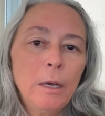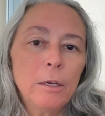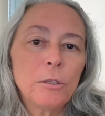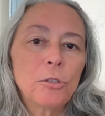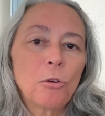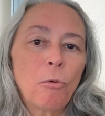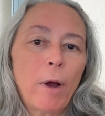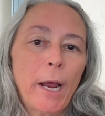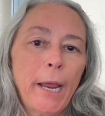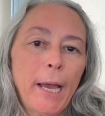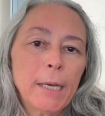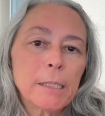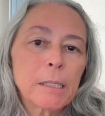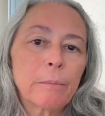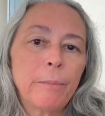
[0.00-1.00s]
So I
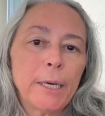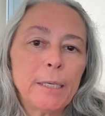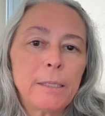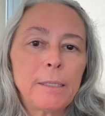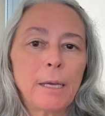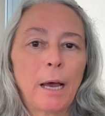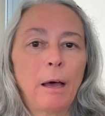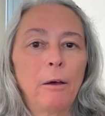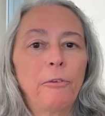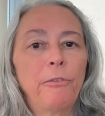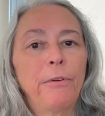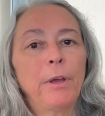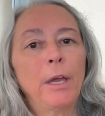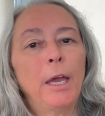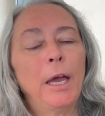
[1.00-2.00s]
ask
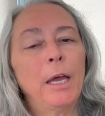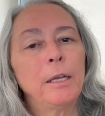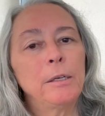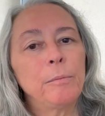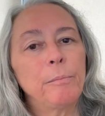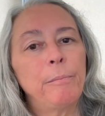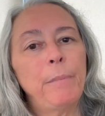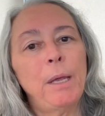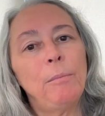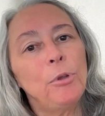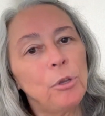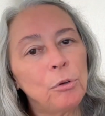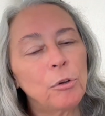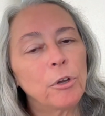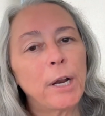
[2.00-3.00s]
myself, and maybe
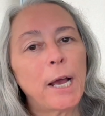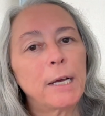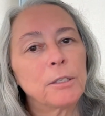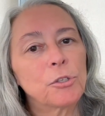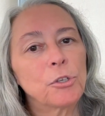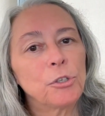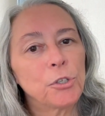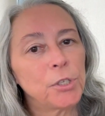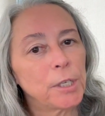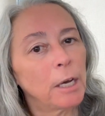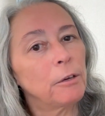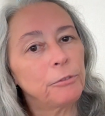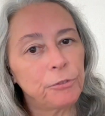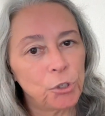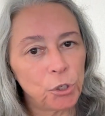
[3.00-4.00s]
you could ask
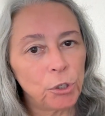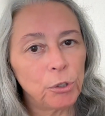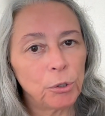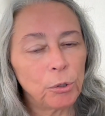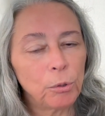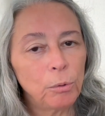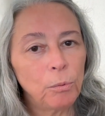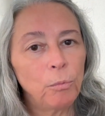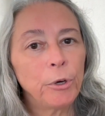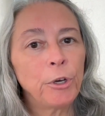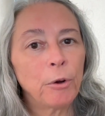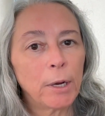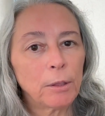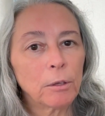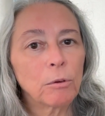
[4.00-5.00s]
yourself too when
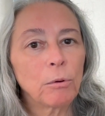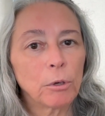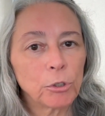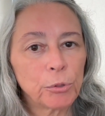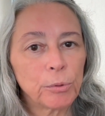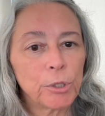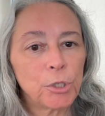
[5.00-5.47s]
you're at the grocery